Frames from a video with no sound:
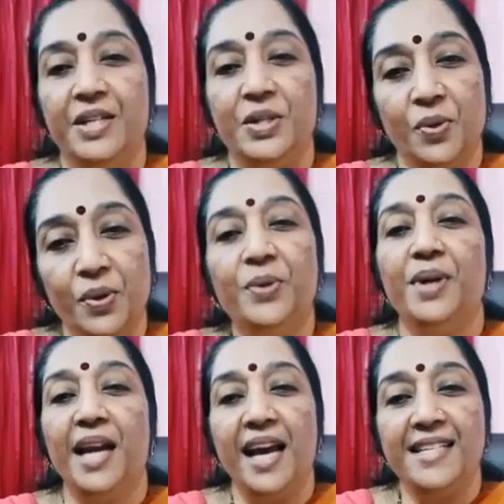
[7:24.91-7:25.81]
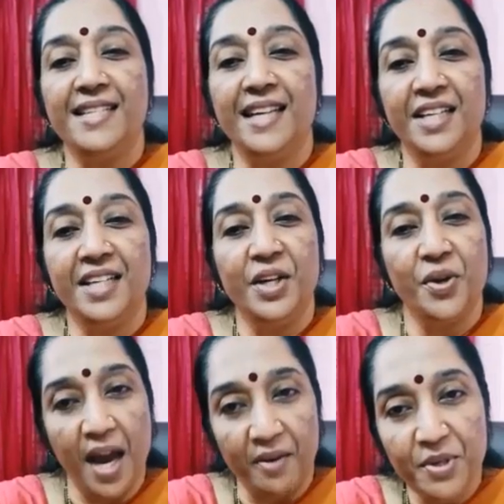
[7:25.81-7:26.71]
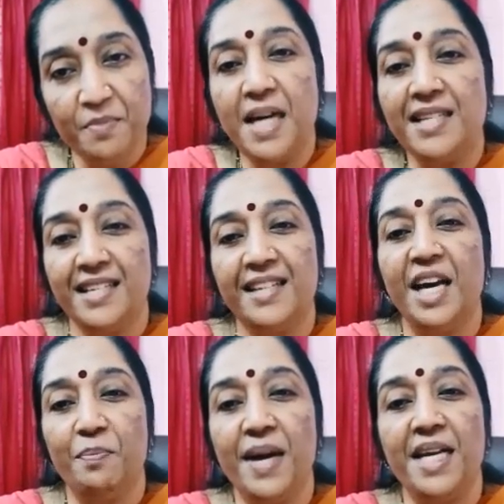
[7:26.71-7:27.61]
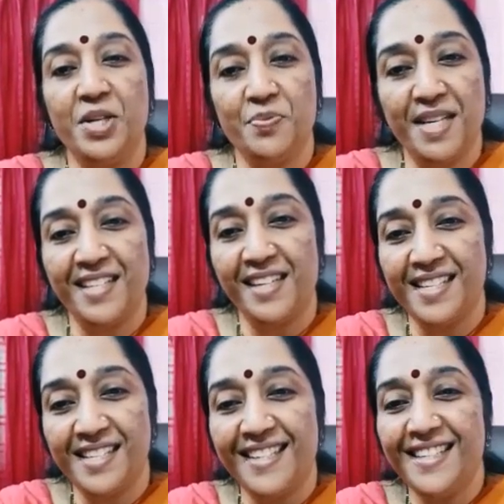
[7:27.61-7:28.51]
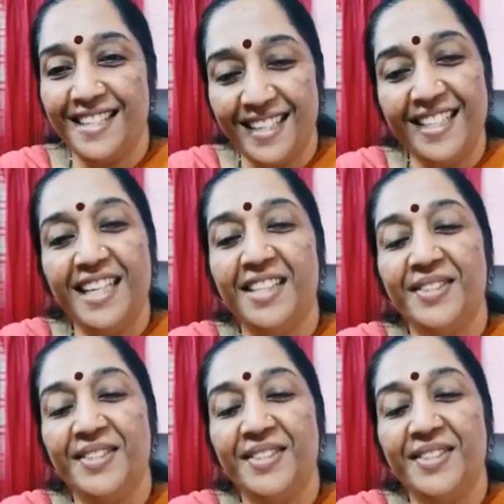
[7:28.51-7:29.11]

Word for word: So you realize that you have to master time management skills, isn't it?